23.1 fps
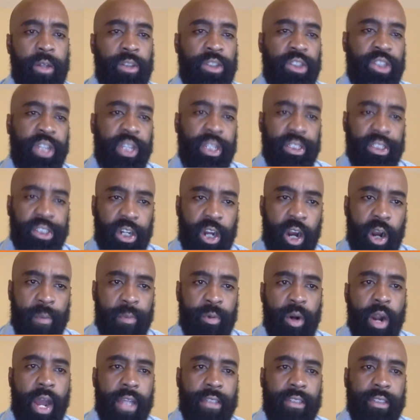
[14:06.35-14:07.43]
changing our
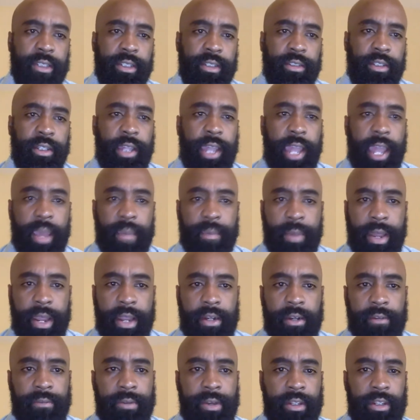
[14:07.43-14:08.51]
process to
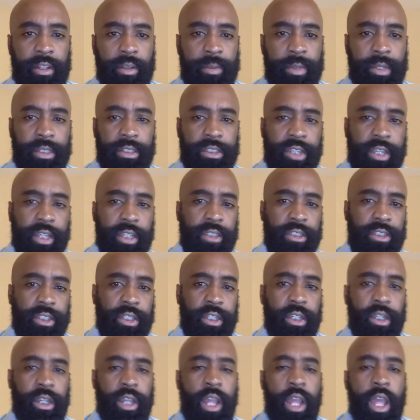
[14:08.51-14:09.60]
campaign development,
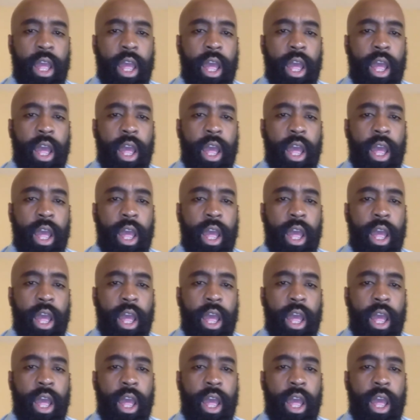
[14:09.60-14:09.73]
changing